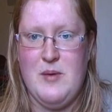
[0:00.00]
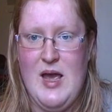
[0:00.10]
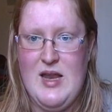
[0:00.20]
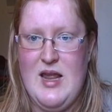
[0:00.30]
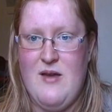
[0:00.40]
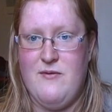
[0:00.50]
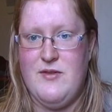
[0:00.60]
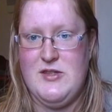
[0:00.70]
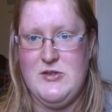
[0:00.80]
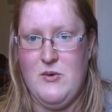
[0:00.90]
But
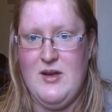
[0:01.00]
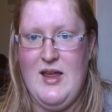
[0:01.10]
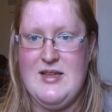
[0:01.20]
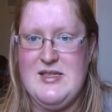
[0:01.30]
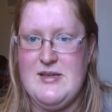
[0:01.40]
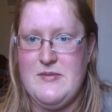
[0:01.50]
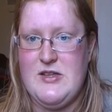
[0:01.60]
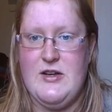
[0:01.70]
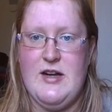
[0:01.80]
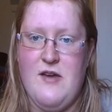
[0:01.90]
if the storyline
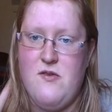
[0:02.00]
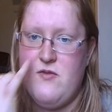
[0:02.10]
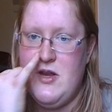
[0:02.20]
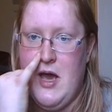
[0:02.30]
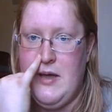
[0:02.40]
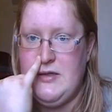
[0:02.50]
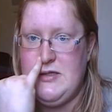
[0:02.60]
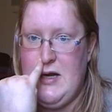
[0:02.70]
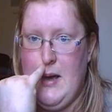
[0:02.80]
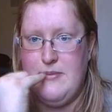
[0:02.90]
seems good enough, if the
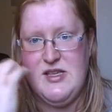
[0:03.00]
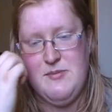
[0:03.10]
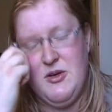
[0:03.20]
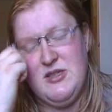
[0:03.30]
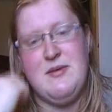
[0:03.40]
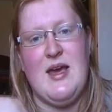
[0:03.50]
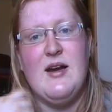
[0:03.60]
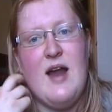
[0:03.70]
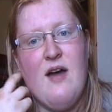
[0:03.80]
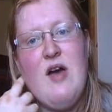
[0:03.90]
synopsis pulls me
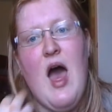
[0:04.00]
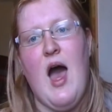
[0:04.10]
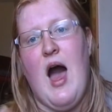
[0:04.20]
in enough,